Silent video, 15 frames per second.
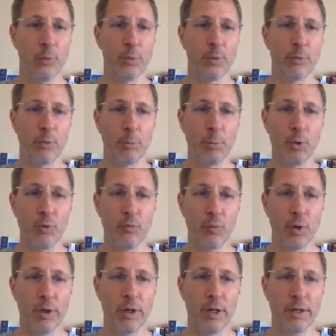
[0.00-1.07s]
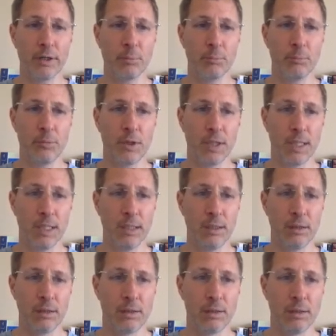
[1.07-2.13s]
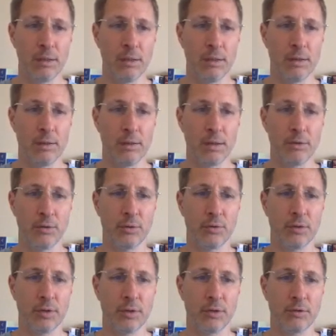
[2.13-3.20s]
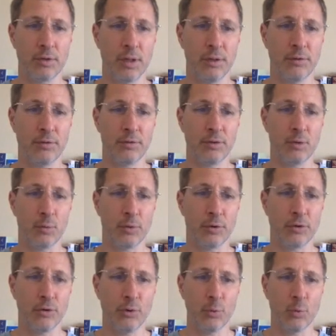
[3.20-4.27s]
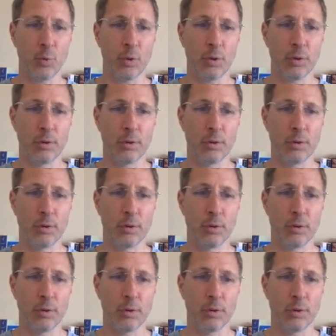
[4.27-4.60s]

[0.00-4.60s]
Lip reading: We remove one item, the 8. Then you can see the size is equal to 2.